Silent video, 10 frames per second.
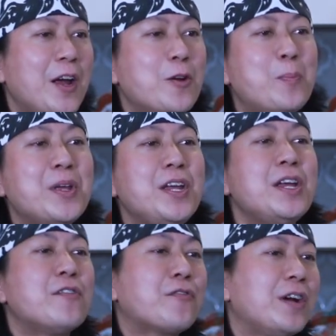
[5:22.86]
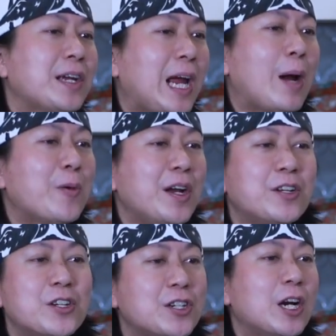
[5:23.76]
and to be in front of camera and
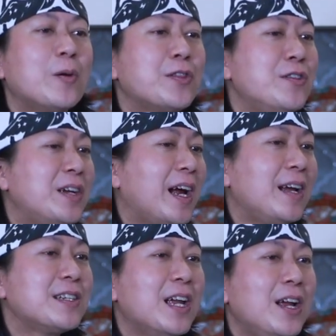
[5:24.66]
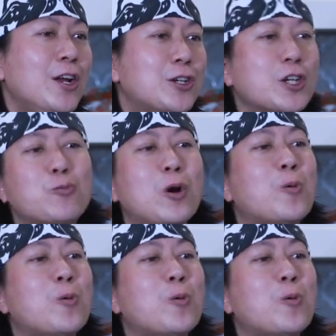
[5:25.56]
to share with you guys just